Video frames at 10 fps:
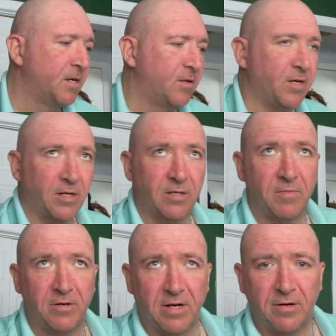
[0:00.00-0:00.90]
Talks
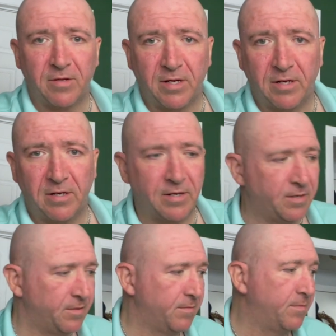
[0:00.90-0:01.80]
about how the
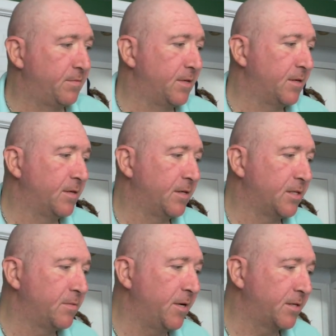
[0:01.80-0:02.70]
uh, d
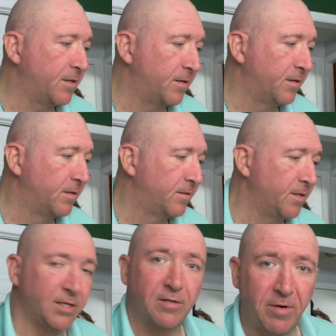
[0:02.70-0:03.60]
inspector
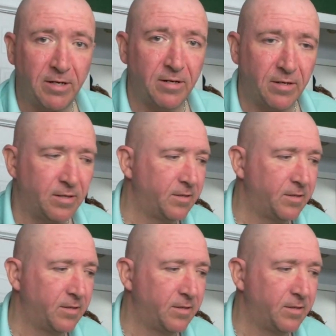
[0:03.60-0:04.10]
inspected.